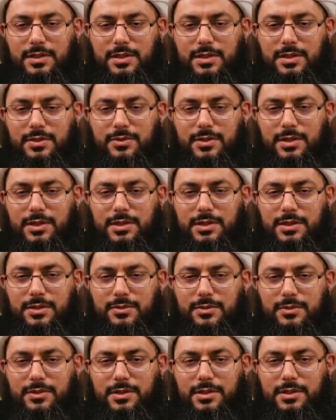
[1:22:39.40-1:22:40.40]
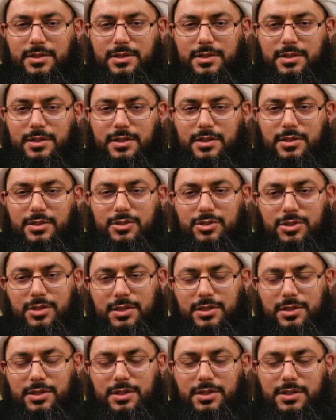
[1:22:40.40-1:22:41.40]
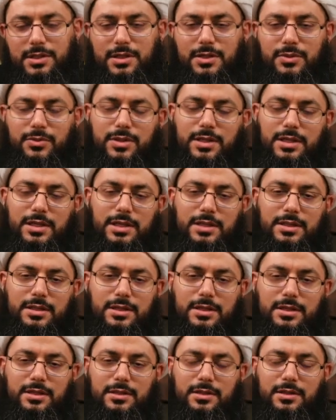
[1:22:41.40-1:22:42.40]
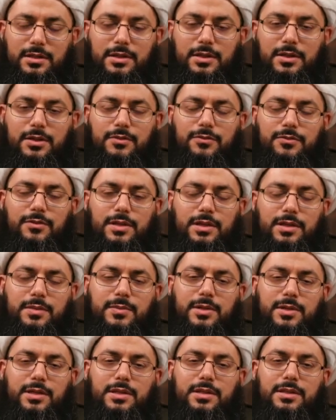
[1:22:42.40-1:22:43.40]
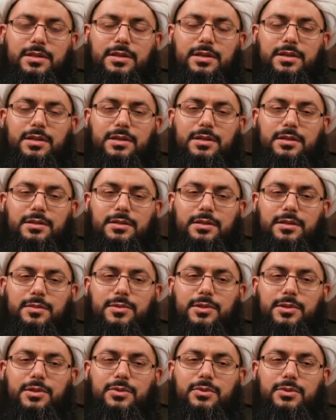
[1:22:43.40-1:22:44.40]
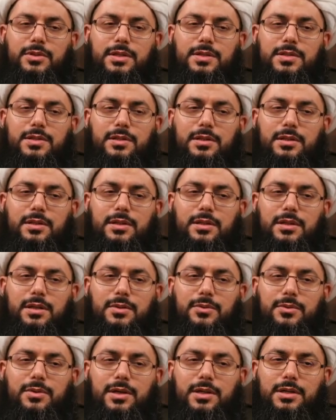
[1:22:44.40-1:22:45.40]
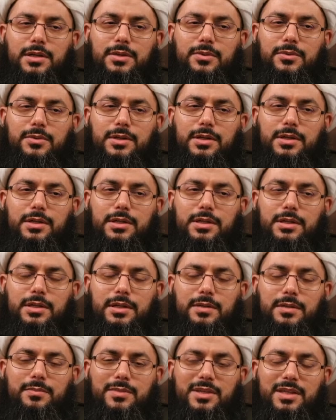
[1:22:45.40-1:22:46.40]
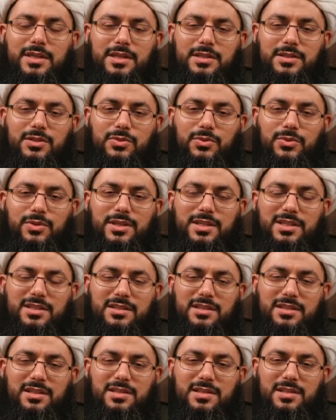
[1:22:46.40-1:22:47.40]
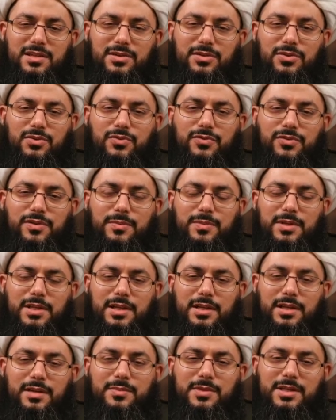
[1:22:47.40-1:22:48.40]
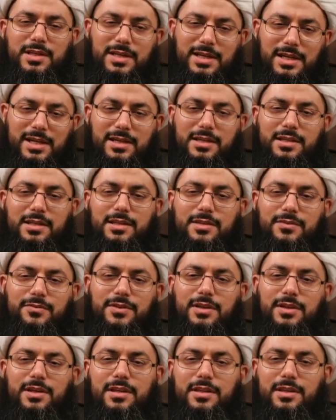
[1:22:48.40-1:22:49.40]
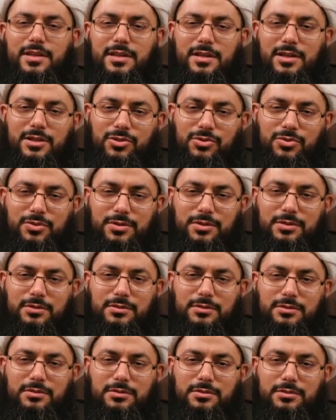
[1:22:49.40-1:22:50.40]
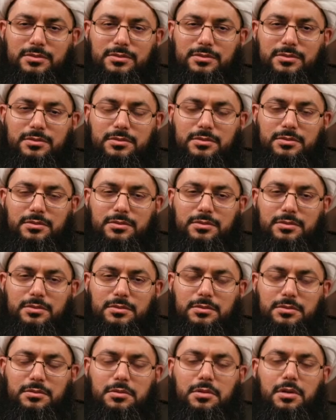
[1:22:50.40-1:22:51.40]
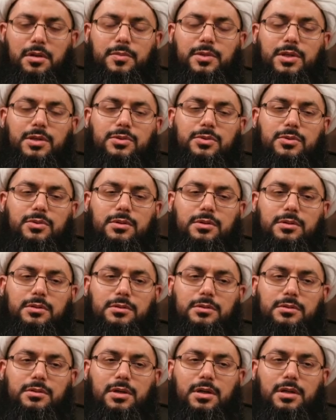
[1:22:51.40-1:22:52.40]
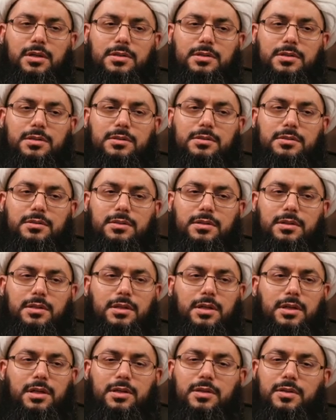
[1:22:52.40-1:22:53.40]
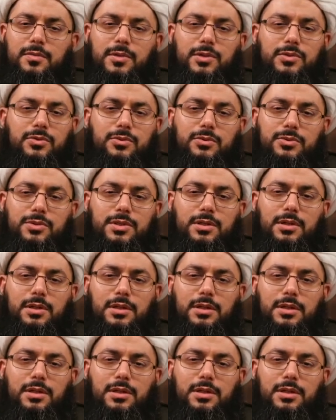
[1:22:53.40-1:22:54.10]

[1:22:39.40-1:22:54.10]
the Yom al-Ghadir, Day of Ghadir, and the Messenger of Allah is passing and martyrdom, around two months or three months. Why did uh, the Prophet not leave Ali uh, to lead uh, the nation after him?